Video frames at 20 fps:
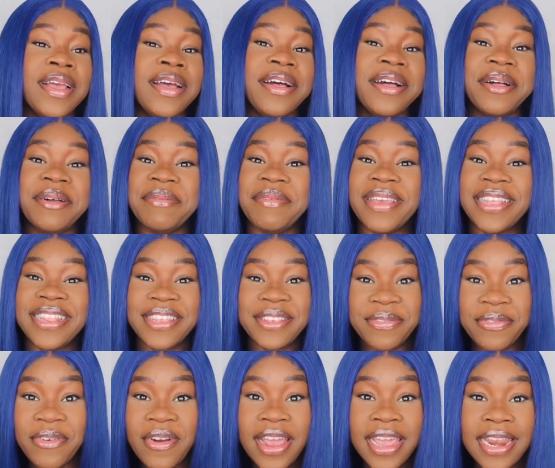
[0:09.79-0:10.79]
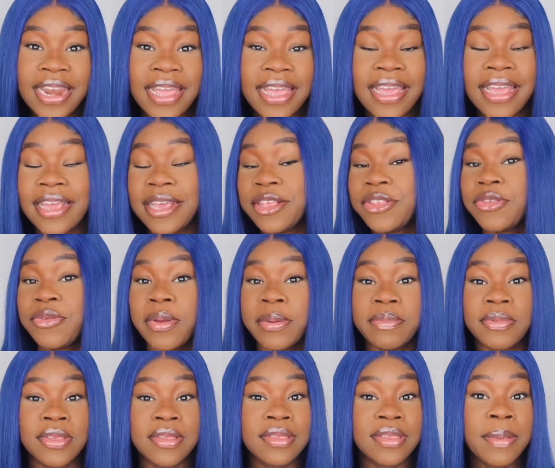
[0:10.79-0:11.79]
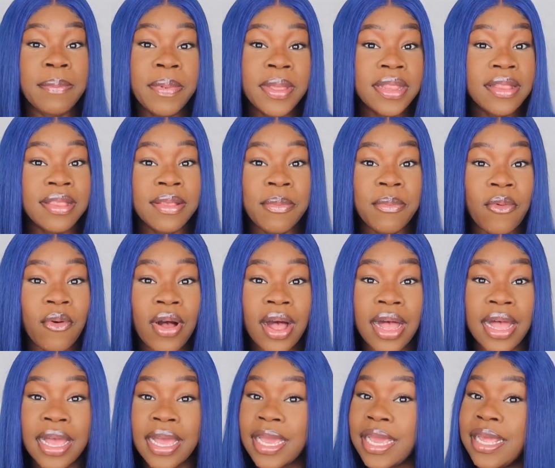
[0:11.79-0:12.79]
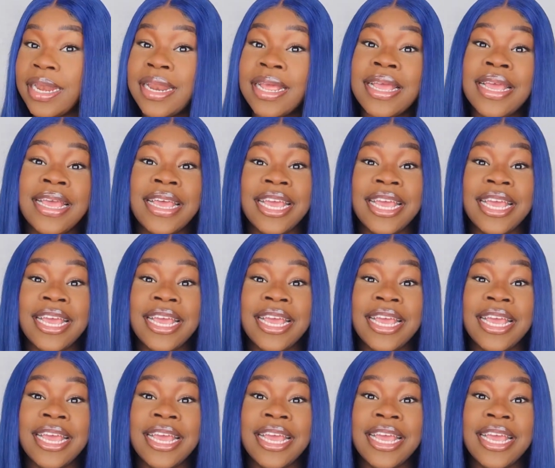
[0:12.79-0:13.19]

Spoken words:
It's a Friday, so I'm just sipping some wine